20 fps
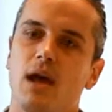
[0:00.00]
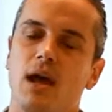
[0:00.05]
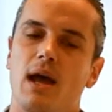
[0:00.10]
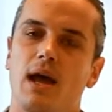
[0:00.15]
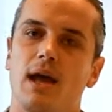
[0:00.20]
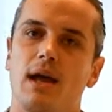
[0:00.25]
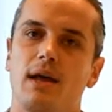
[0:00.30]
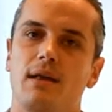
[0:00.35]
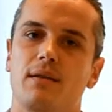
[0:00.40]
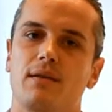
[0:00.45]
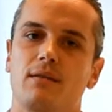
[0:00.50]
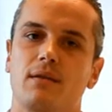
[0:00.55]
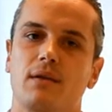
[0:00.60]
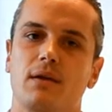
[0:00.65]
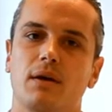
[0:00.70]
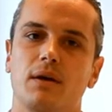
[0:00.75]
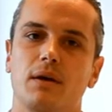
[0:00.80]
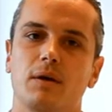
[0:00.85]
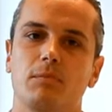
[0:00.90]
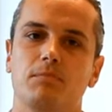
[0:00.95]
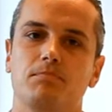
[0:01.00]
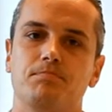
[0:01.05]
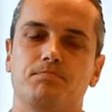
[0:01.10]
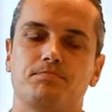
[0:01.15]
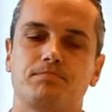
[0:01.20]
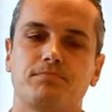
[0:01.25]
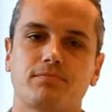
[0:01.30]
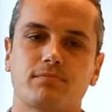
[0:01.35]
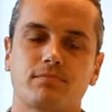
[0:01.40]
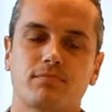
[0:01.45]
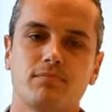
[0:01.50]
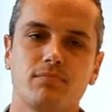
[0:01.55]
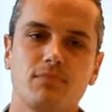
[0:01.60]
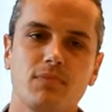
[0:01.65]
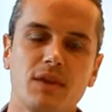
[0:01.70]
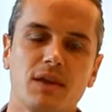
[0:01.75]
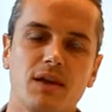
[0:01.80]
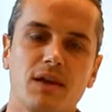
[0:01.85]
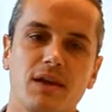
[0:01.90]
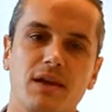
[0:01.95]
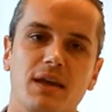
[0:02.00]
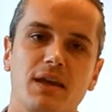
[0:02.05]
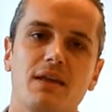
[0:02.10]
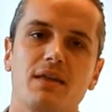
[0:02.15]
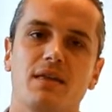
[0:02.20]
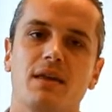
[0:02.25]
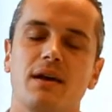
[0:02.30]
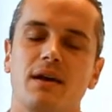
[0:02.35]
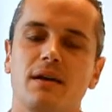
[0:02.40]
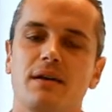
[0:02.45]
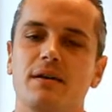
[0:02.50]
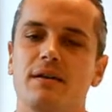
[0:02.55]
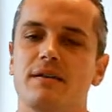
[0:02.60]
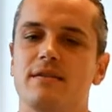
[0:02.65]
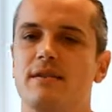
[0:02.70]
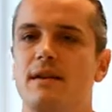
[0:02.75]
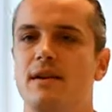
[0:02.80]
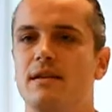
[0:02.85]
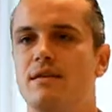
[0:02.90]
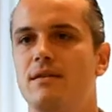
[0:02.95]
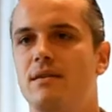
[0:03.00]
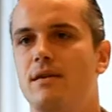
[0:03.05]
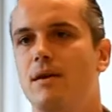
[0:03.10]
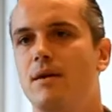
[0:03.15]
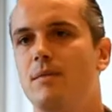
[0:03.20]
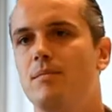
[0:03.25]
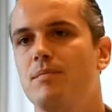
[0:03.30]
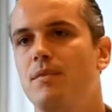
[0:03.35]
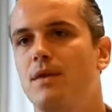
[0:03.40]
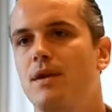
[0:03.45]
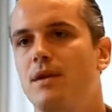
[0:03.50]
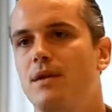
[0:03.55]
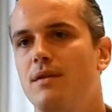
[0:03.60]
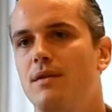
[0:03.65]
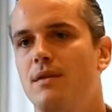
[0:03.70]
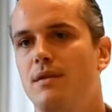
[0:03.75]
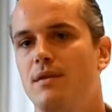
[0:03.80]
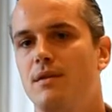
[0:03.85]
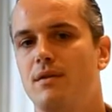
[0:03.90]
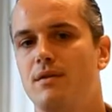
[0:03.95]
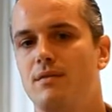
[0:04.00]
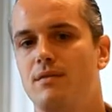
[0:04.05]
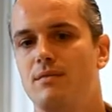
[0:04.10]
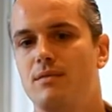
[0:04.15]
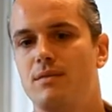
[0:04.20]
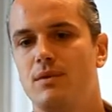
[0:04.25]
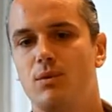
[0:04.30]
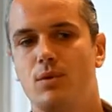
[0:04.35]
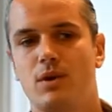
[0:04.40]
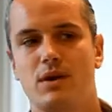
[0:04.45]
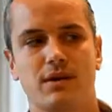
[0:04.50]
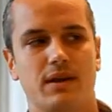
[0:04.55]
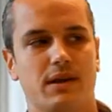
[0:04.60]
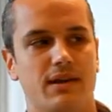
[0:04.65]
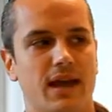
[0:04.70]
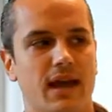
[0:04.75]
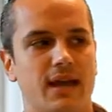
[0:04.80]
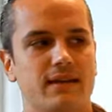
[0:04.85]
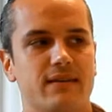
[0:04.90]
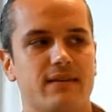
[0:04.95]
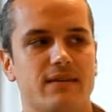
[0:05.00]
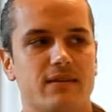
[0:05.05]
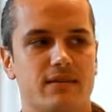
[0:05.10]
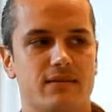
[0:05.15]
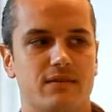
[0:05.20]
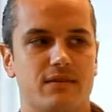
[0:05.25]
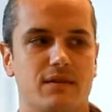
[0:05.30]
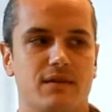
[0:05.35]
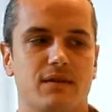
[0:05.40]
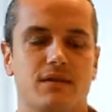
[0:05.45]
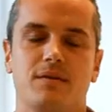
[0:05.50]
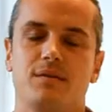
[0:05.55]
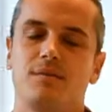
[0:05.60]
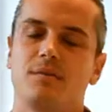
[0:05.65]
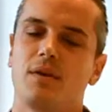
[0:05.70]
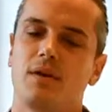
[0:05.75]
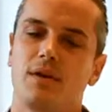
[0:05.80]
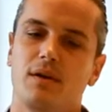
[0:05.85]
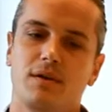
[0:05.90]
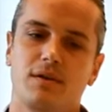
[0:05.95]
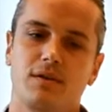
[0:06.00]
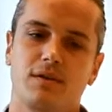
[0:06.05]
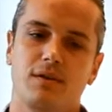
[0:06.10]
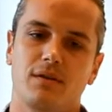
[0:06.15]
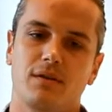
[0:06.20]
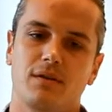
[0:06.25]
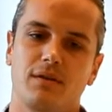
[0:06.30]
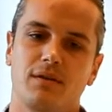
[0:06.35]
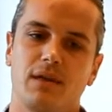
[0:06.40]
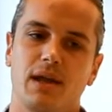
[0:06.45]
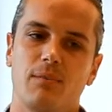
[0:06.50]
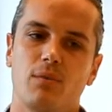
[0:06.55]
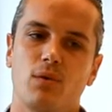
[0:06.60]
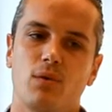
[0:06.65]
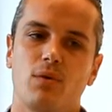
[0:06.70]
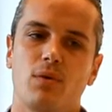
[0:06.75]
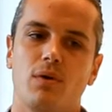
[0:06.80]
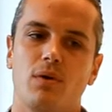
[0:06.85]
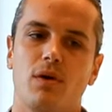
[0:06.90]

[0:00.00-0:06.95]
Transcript: And a key there is that the one that accesses the demo